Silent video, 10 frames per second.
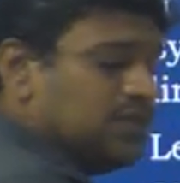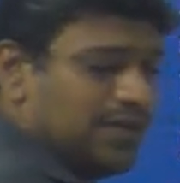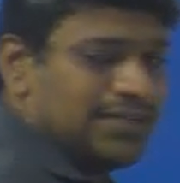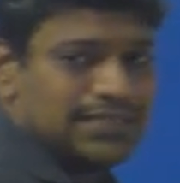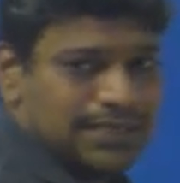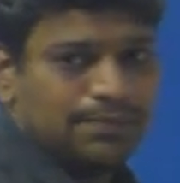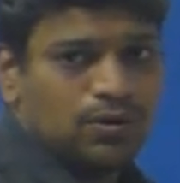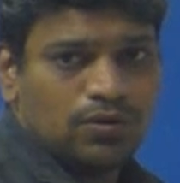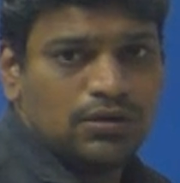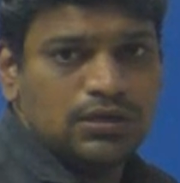When a step
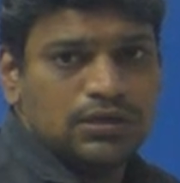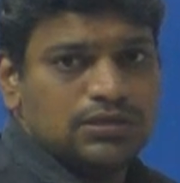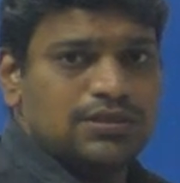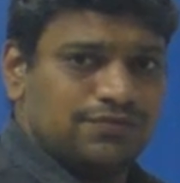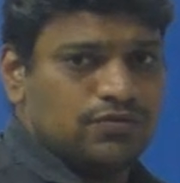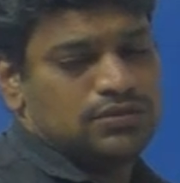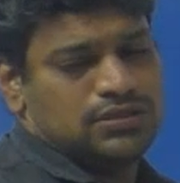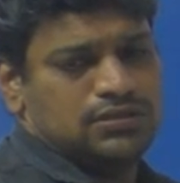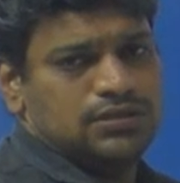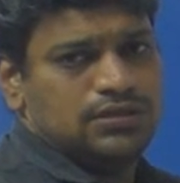load, so of
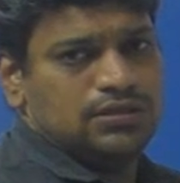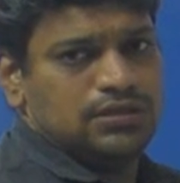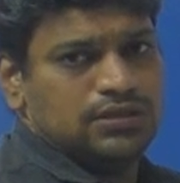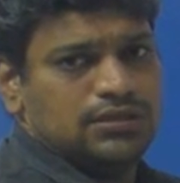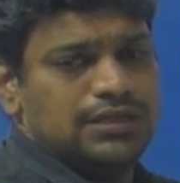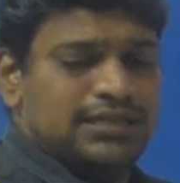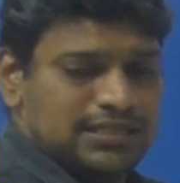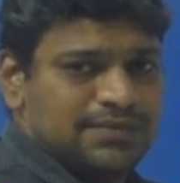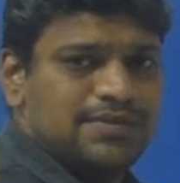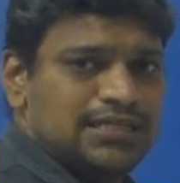course the
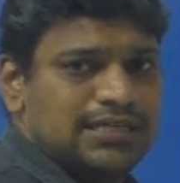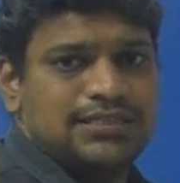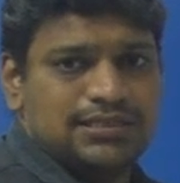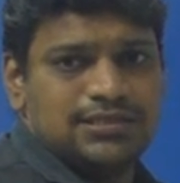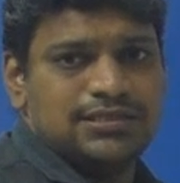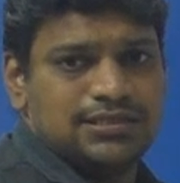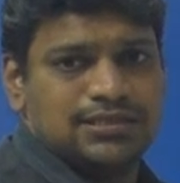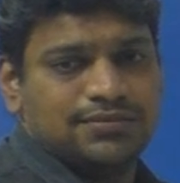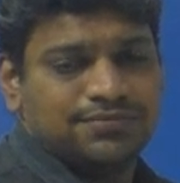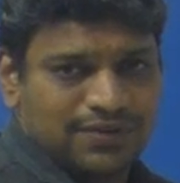disturbance occurs in the
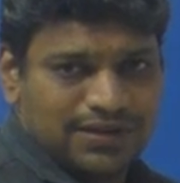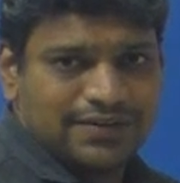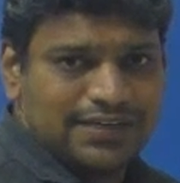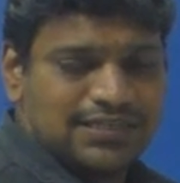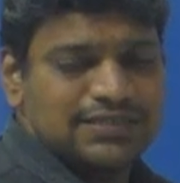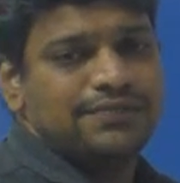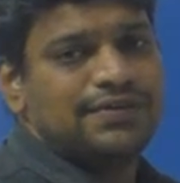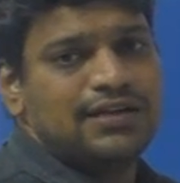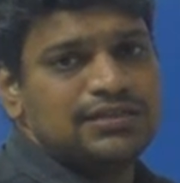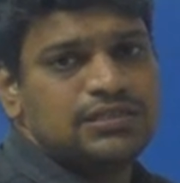system. For our ease of
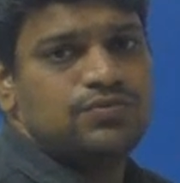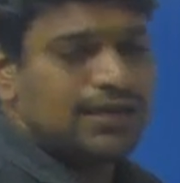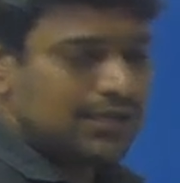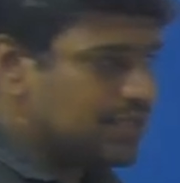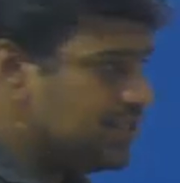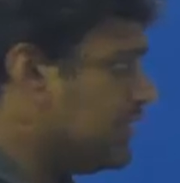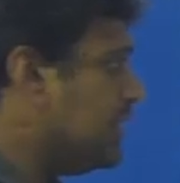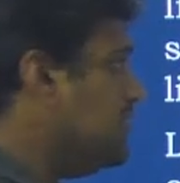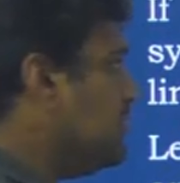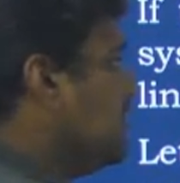analysis, we are
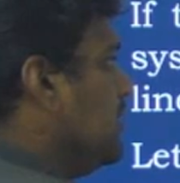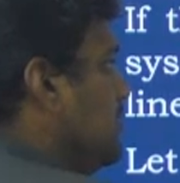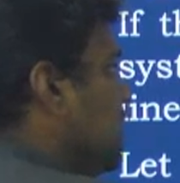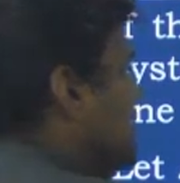considering the